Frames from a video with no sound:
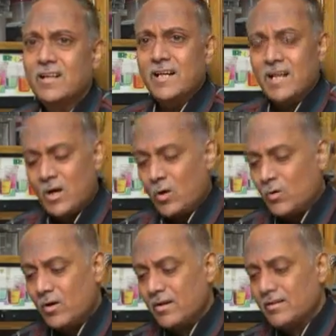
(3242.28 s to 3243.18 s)
And
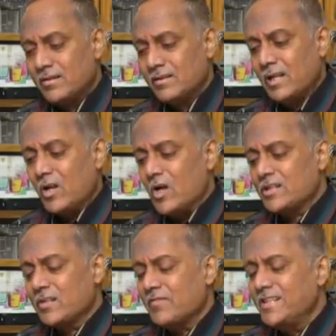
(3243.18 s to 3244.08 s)
now, the
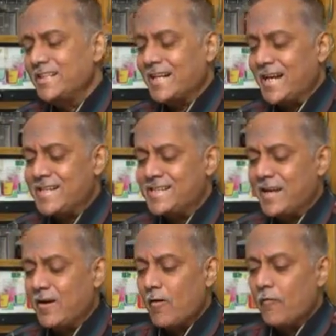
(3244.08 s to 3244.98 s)
loss of Sita is
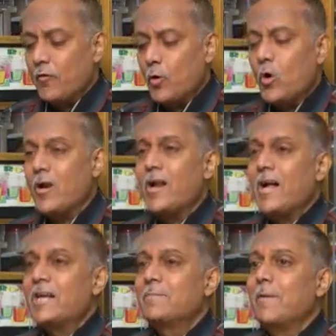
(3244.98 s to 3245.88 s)
like
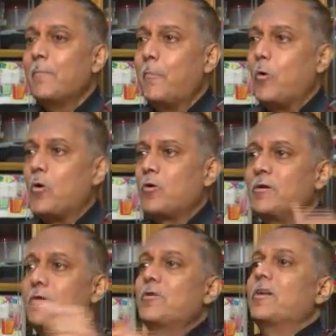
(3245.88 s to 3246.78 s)
fuel has been poured
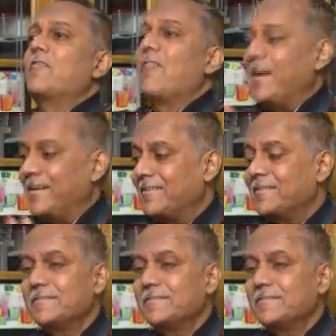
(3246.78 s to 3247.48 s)
into that fire.